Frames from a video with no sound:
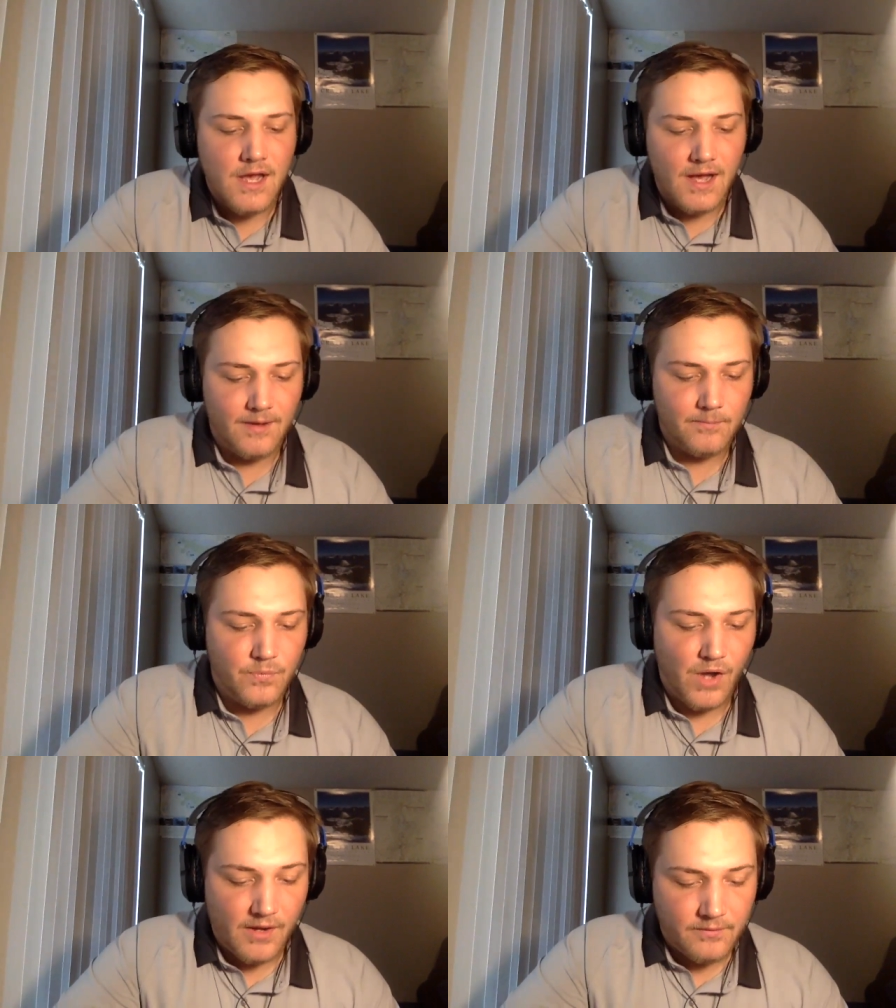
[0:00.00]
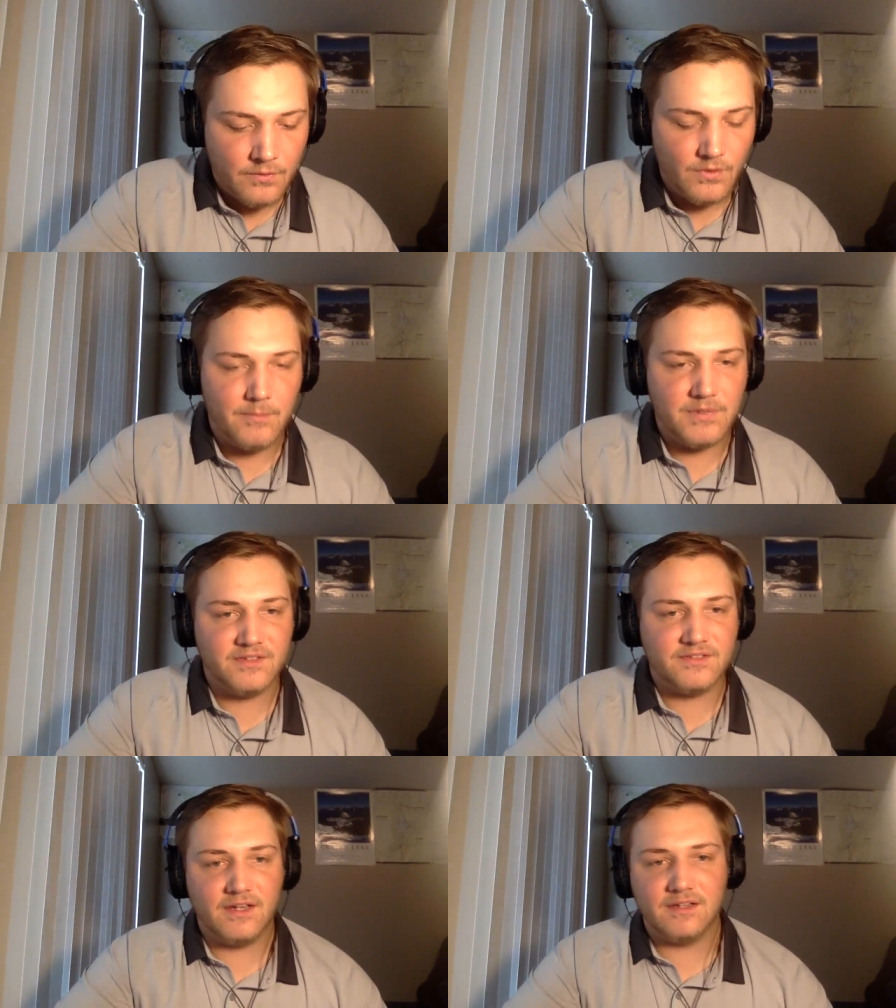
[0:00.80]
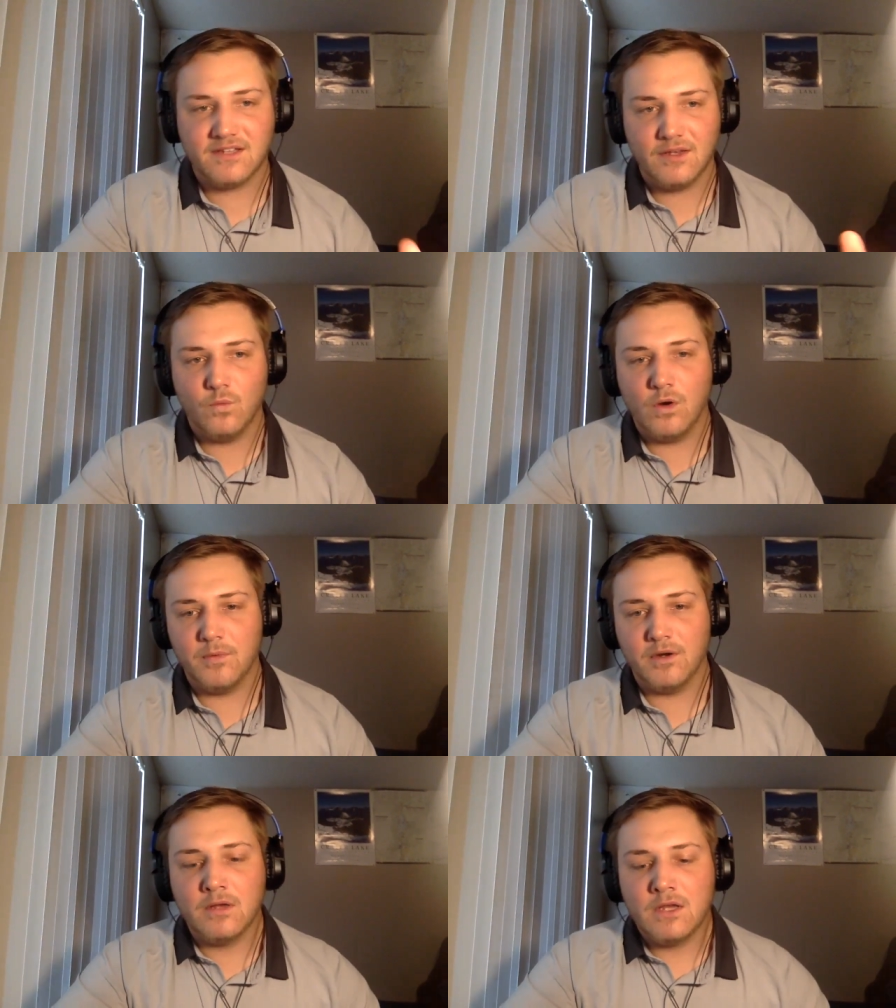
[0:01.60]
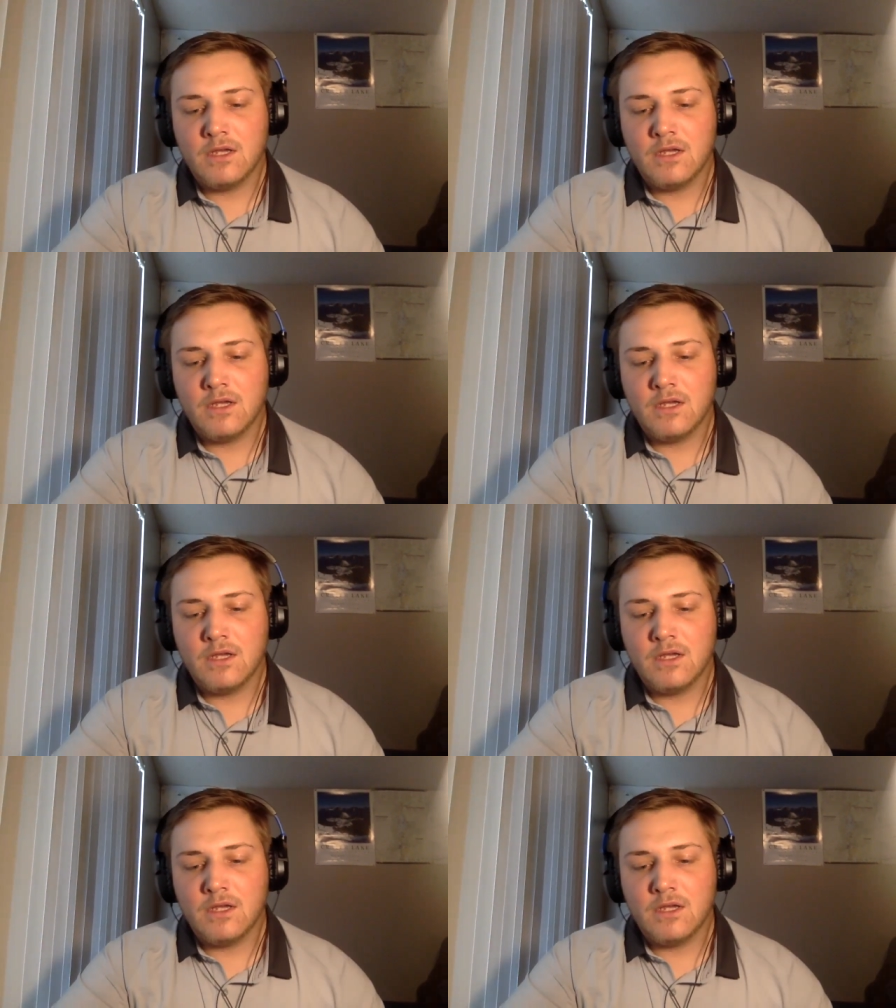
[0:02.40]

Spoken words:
But with that being said, it's getting warmer.